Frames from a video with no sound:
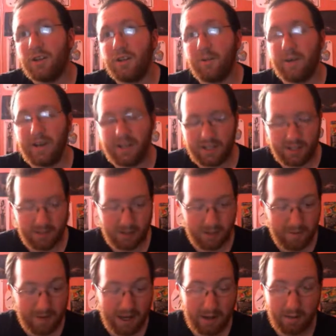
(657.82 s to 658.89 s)
Lurantis
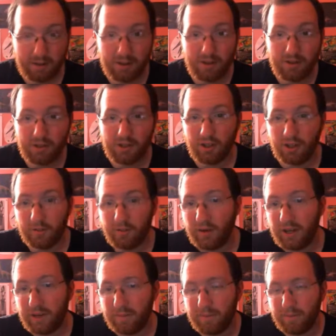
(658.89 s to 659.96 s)
could be able to use
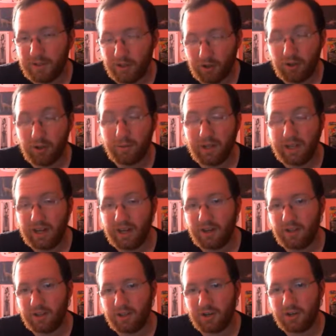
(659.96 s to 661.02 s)
Solar Blade
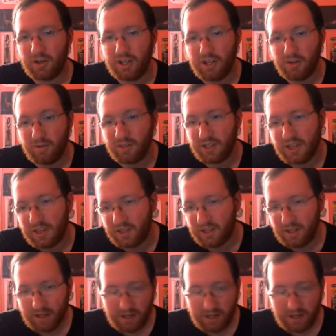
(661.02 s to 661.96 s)
on the turn it used it.